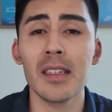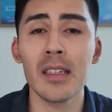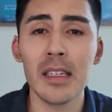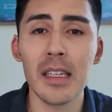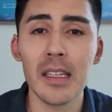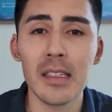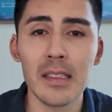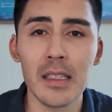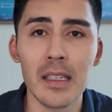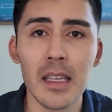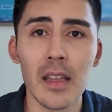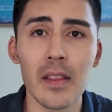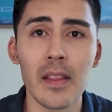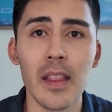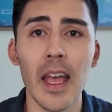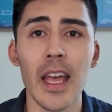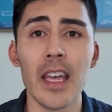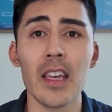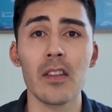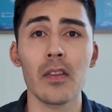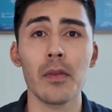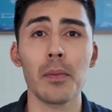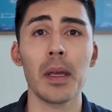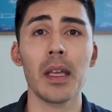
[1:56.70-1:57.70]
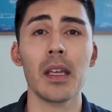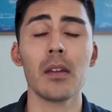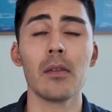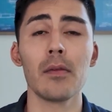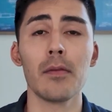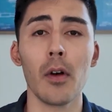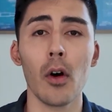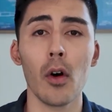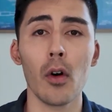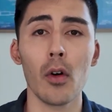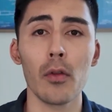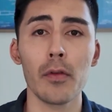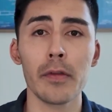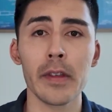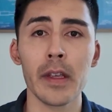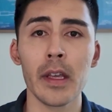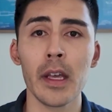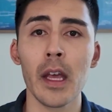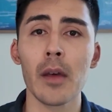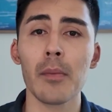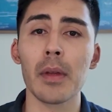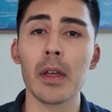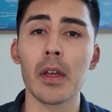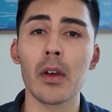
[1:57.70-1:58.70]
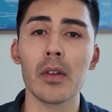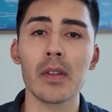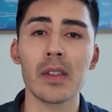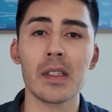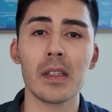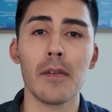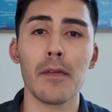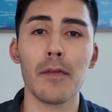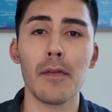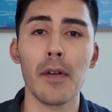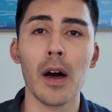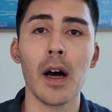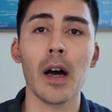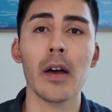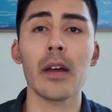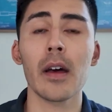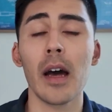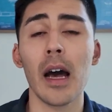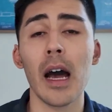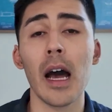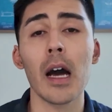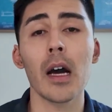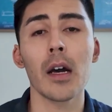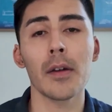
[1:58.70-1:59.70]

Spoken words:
we didn't need to get the AFP involved because the father,